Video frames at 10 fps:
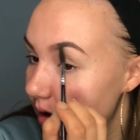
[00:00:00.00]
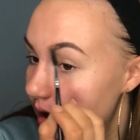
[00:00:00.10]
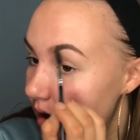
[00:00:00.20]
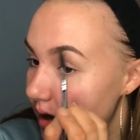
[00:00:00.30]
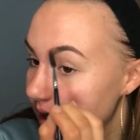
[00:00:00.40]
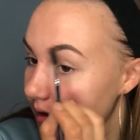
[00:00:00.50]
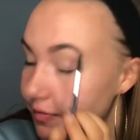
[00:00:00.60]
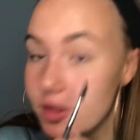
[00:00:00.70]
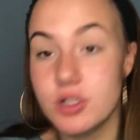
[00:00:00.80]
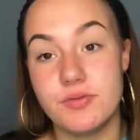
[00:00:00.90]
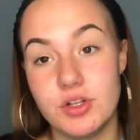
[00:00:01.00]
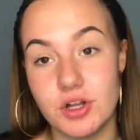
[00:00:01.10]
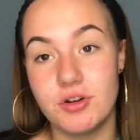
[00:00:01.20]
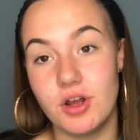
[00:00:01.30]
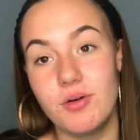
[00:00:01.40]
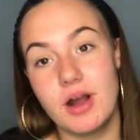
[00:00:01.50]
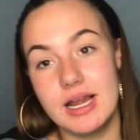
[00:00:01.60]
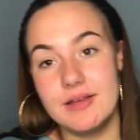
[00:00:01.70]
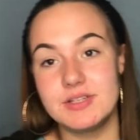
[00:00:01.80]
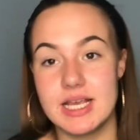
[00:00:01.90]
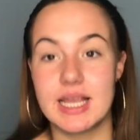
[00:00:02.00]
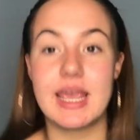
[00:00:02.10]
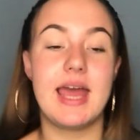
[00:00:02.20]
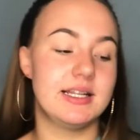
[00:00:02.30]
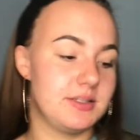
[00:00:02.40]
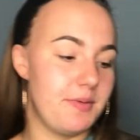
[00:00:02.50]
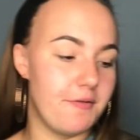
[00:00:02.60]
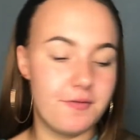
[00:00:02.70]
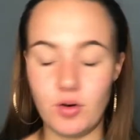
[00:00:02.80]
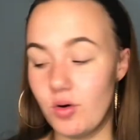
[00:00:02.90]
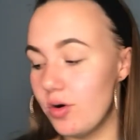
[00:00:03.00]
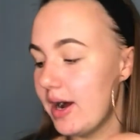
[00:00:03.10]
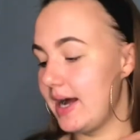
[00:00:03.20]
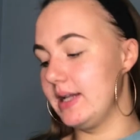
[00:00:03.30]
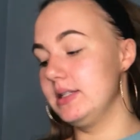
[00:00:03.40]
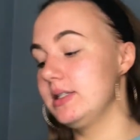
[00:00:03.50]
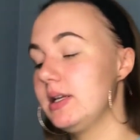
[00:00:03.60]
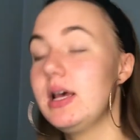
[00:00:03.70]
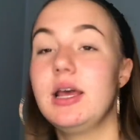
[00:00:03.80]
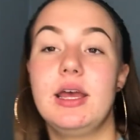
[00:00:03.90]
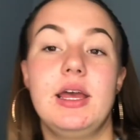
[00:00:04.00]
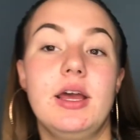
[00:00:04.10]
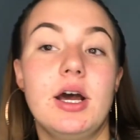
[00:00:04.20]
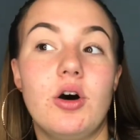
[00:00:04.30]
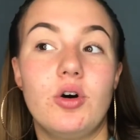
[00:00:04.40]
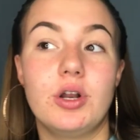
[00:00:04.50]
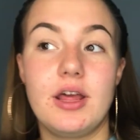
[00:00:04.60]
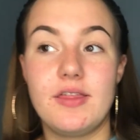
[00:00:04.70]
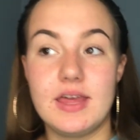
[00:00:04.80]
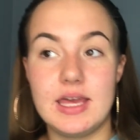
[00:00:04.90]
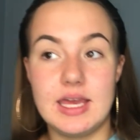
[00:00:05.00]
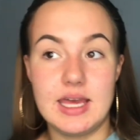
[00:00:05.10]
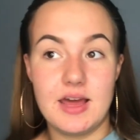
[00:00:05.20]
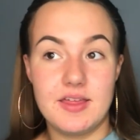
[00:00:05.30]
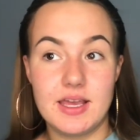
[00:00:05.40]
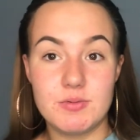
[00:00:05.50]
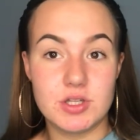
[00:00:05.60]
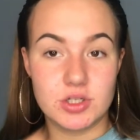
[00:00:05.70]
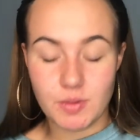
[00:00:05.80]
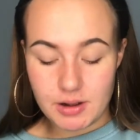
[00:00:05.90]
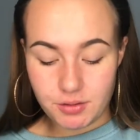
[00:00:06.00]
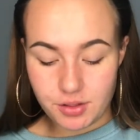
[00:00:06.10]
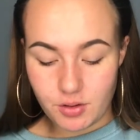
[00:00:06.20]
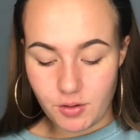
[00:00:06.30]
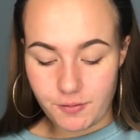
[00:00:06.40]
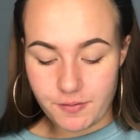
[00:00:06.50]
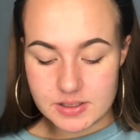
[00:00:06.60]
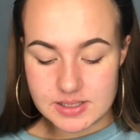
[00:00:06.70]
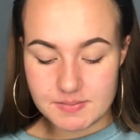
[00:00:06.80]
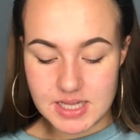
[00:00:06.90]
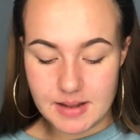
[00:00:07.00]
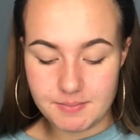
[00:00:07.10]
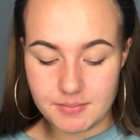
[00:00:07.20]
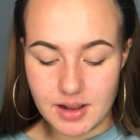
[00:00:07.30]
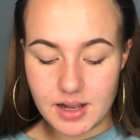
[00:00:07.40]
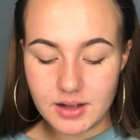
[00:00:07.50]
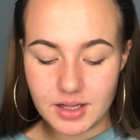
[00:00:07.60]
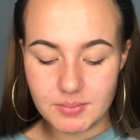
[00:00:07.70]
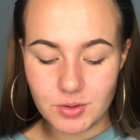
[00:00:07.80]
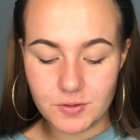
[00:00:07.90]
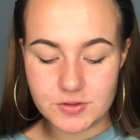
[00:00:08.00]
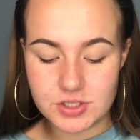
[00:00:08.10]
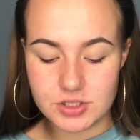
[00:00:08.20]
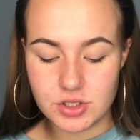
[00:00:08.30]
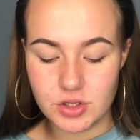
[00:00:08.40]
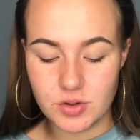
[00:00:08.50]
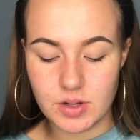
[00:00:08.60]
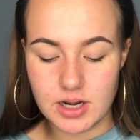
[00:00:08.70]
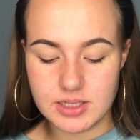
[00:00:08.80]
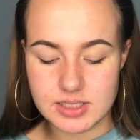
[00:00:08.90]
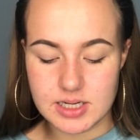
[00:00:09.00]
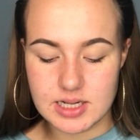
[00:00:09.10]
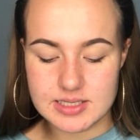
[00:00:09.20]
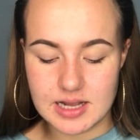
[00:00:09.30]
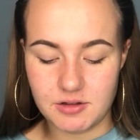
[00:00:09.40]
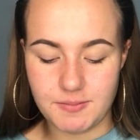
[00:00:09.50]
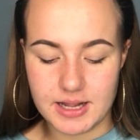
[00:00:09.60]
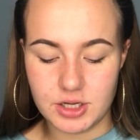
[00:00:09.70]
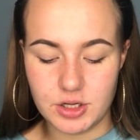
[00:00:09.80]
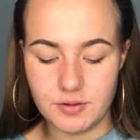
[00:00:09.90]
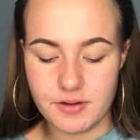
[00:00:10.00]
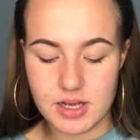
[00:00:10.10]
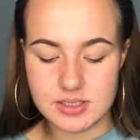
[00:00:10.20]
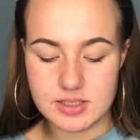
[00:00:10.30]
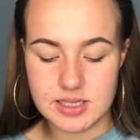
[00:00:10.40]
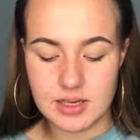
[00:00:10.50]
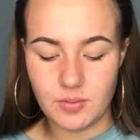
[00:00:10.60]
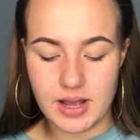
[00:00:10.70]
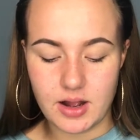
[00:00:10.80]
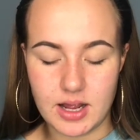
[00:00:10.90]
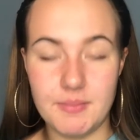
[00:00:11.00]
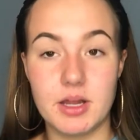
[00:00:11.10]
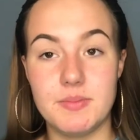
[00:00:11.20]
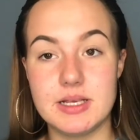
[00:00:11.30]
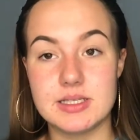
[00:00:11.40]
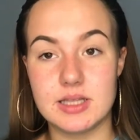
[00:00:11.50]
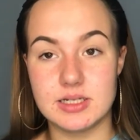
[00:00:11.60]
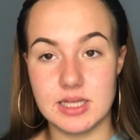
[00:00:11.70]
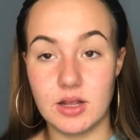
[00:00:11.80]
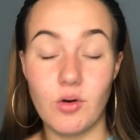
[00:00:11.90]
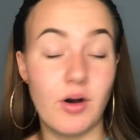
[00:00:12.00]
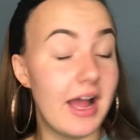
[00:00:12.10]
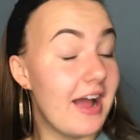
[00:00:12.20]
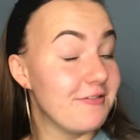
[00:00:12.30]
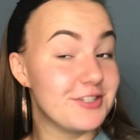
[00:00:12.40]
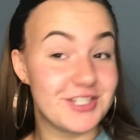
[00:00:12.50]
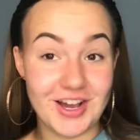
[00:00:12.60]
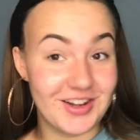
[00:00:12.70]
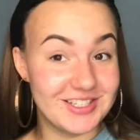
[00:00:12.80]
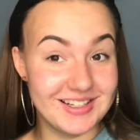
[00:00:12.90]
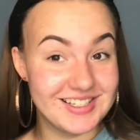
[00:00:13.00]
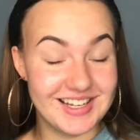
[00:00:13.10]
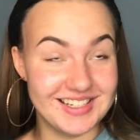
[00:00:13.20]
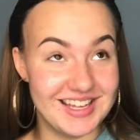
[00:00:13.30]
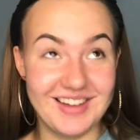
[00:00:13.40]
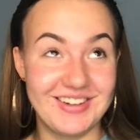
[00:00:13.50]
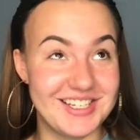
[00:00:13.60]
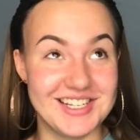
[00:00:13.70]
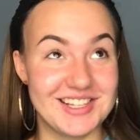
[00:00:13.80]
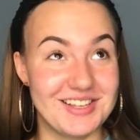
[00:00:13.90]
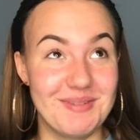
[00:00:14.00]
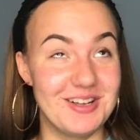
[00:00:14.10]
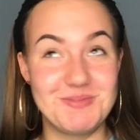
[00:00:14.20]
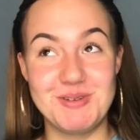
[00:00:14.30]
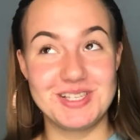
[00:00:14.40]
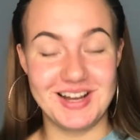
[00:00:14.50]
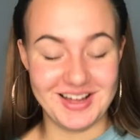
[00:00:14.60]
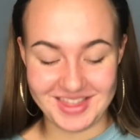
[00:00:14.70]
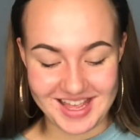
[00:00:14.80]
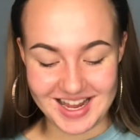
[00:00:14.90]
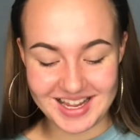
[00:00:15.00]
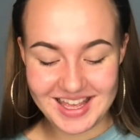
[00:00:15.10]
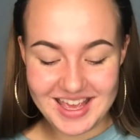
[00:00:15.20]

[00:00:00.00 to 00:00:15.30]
I, for those of you who don't know, I lived in Kent before, and on the, I think it was the 12th of September, I moved to London South Bank University, where I am gonna be studying, or I have started studying, which is the most bizarre thing,